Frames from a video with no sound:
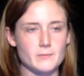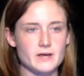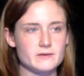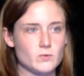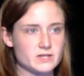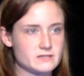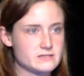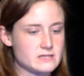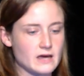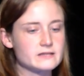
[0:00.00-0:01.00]
And what this
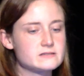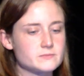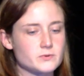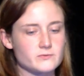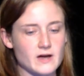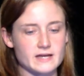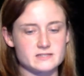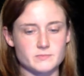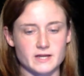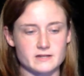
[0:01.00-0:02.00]
does, it
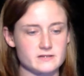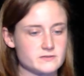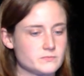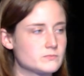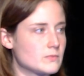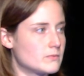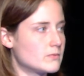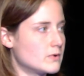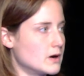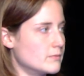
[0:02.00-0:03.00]
provides a mechanism
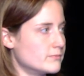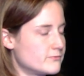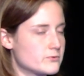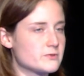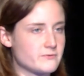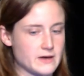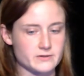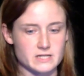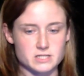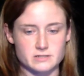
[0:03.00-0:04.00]
for the
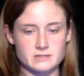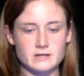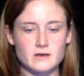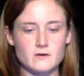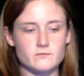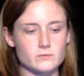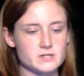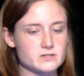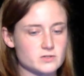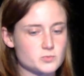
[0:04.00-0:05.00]
foundation for
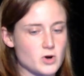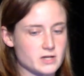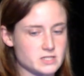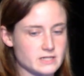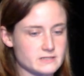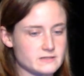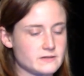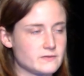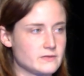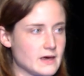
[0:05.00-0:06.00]
research projects
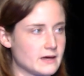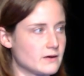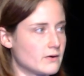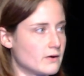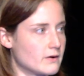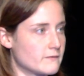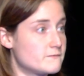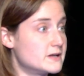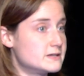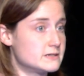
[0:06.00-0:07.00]
that are
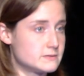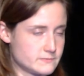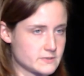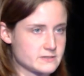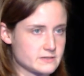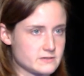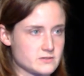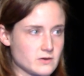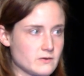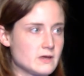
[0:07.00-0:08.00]
funded, because this is
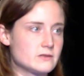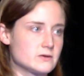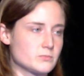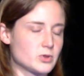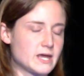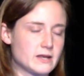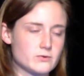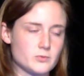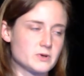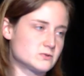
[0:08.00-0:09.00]
their planning
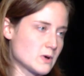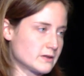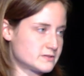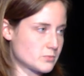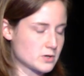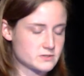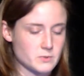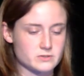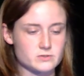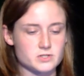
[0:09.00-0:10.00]
group as well as a
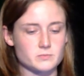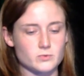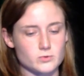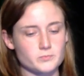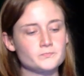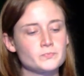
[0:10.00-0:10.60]
sponsorship group.